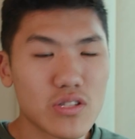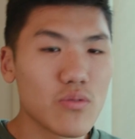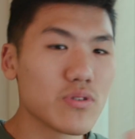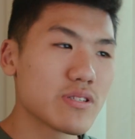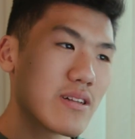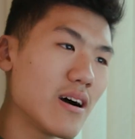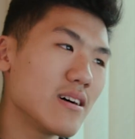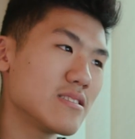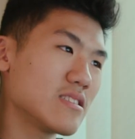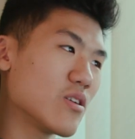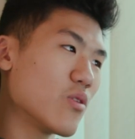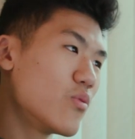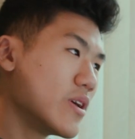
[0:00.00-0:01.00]
So we'll
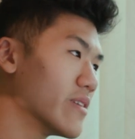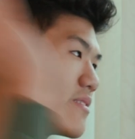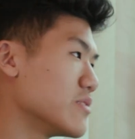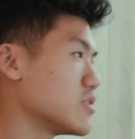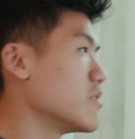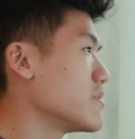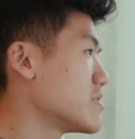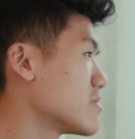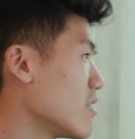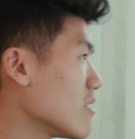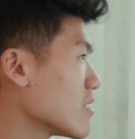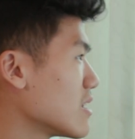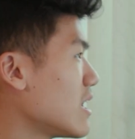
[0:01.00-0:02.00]
start with Adobe
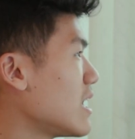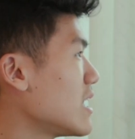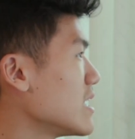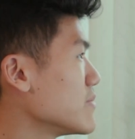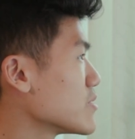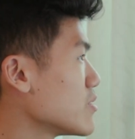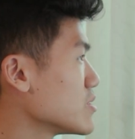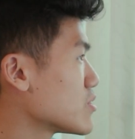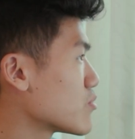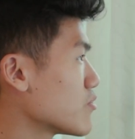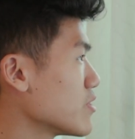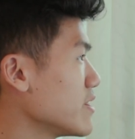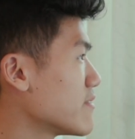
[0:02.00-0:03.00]
Stock. I'm going to
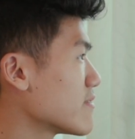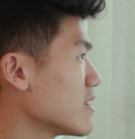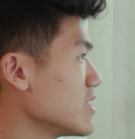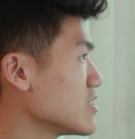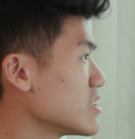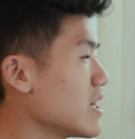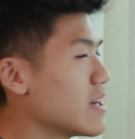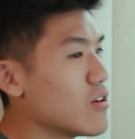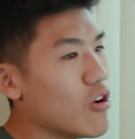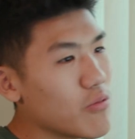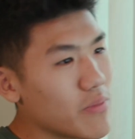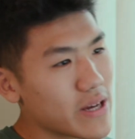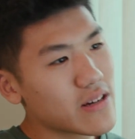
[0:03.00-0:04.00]
refresh and
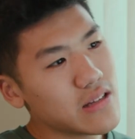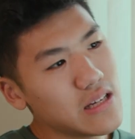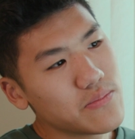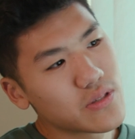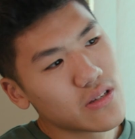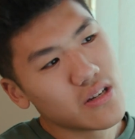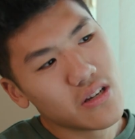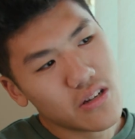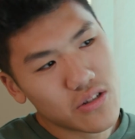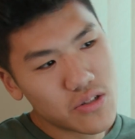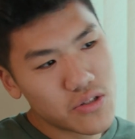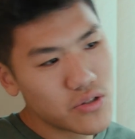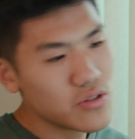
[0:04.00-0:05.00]
all my clips
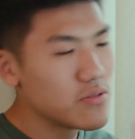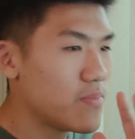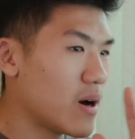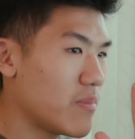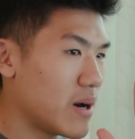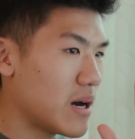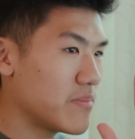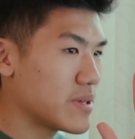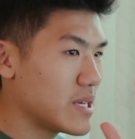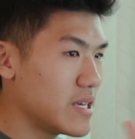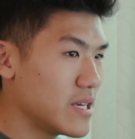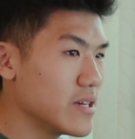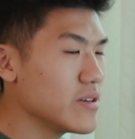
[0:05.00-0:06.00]
should pop up
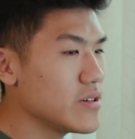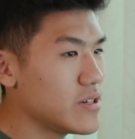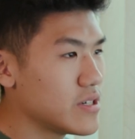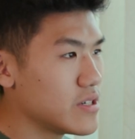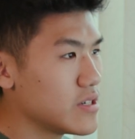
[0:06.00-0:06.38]
here